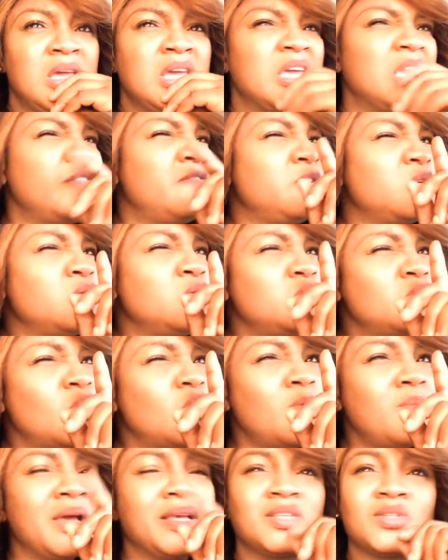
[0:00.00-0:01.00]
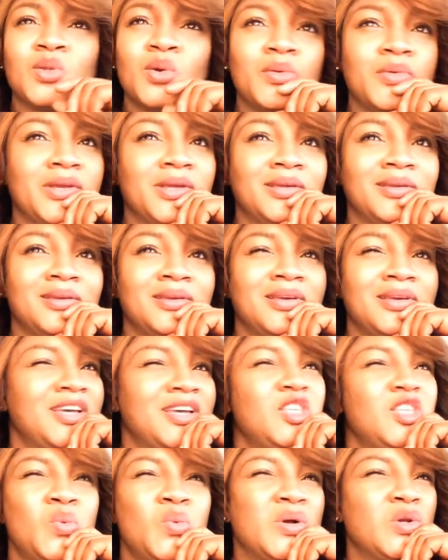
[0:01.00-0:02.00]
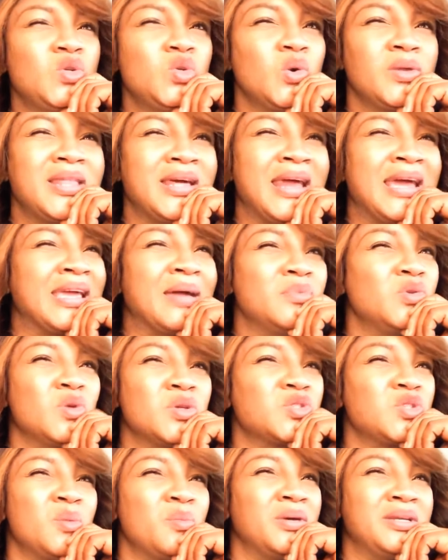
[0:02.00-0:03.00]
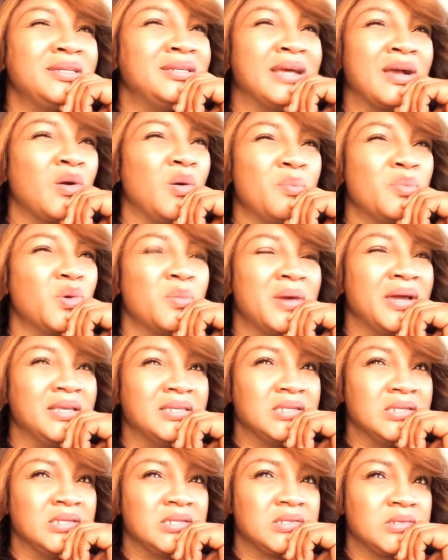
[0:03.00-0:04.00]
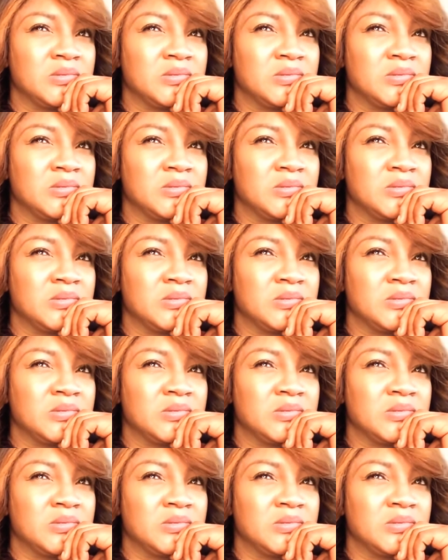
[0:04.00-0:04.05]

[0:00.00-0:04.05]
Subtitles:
If you know my story, you will know that I am not somebody that compromises.